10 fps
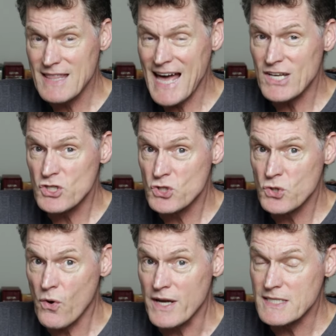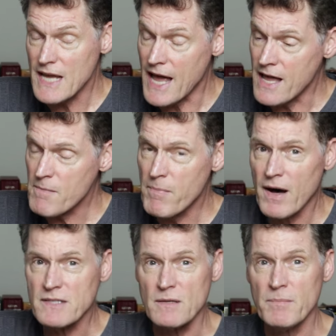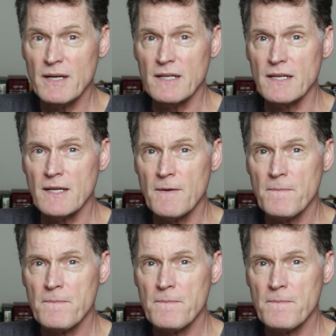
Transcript: that choice a possibility,